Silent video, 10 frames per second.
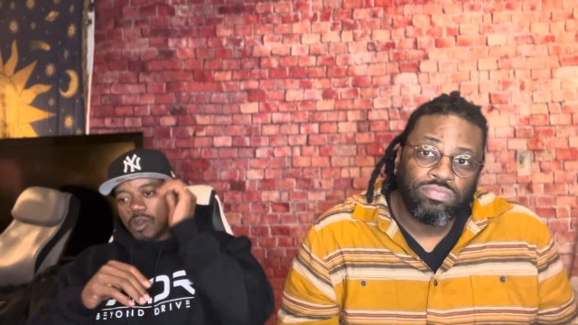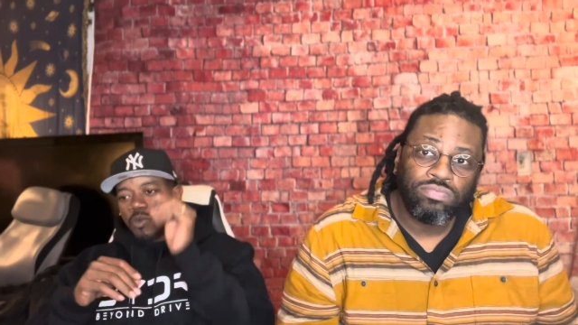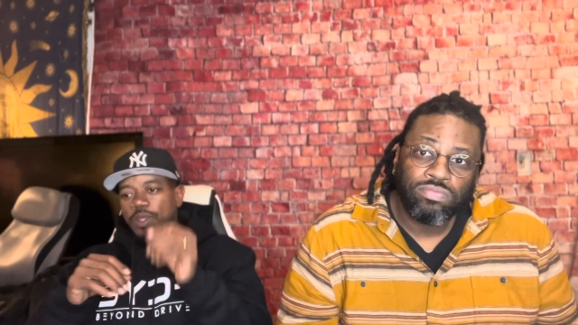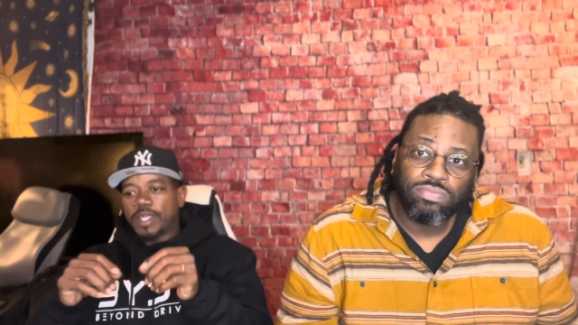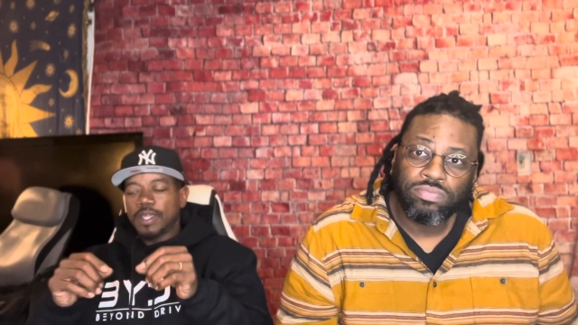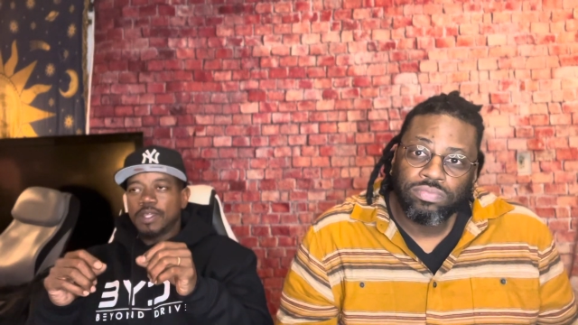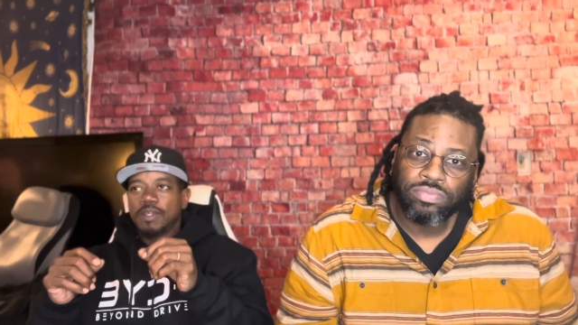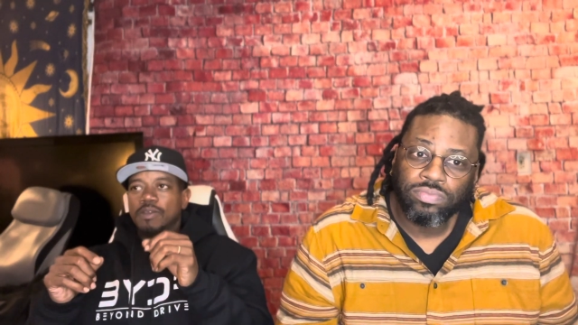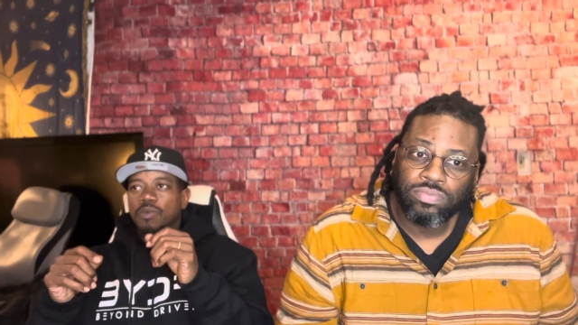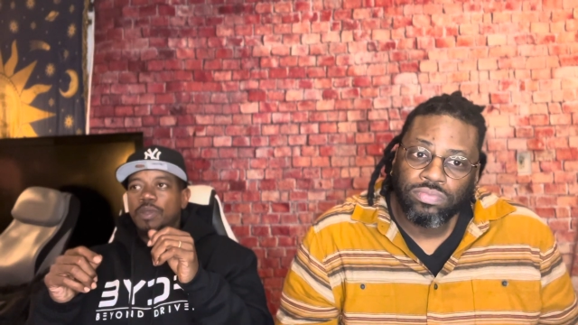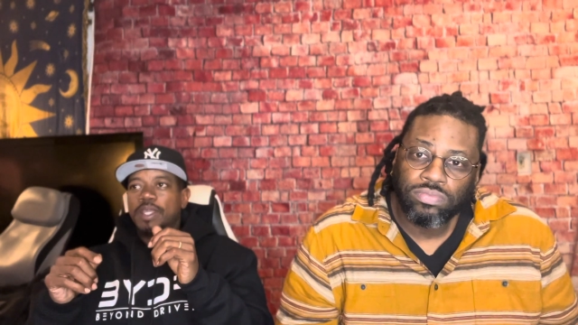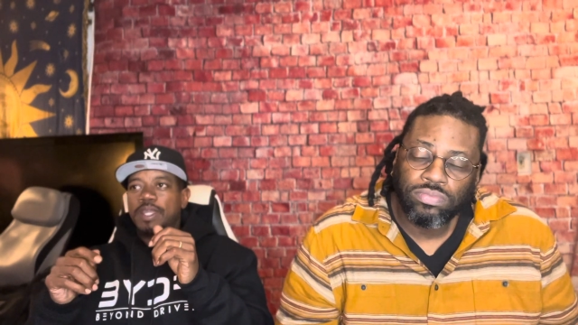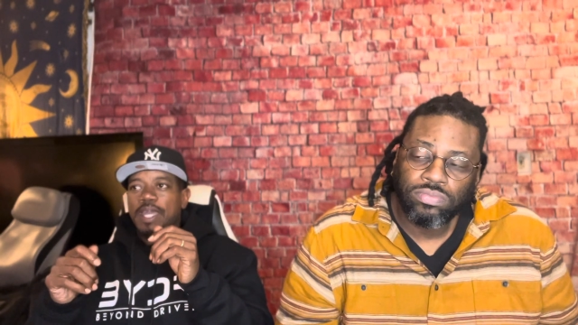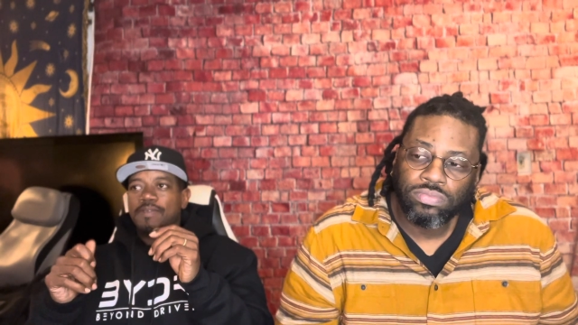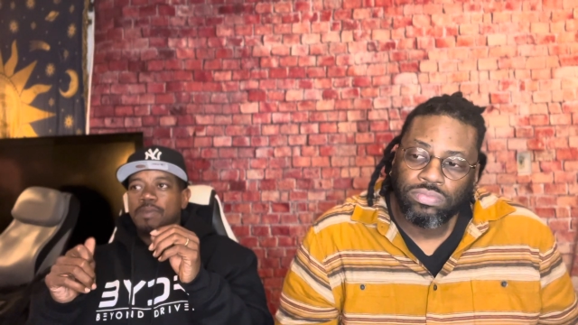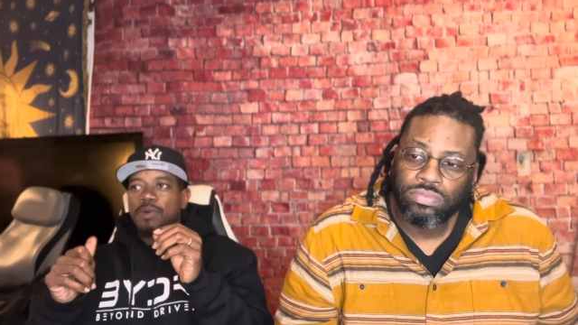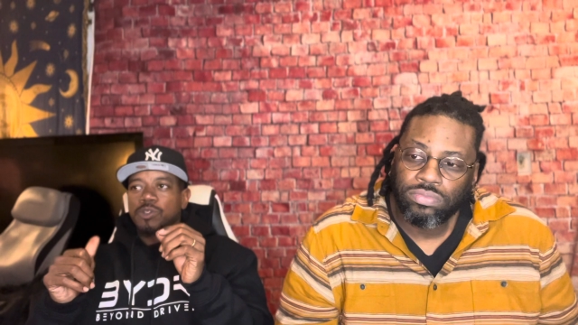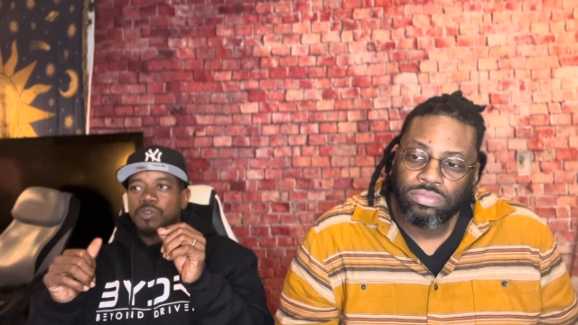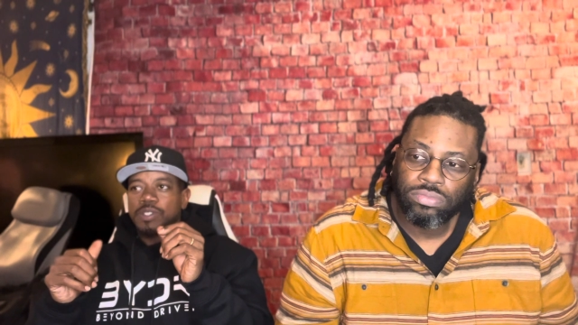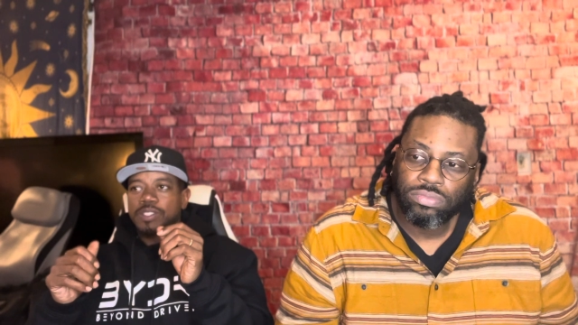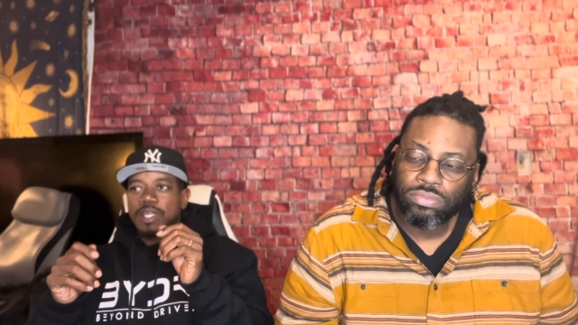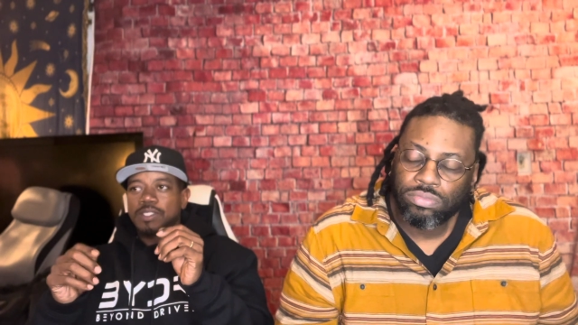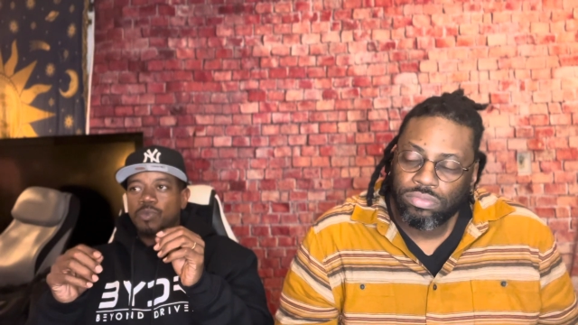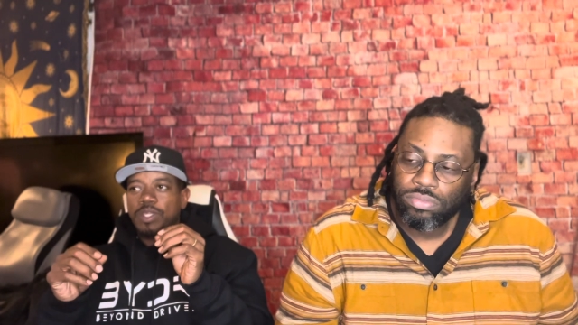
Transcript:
Speaker 1: we can we can have emotional intelligence.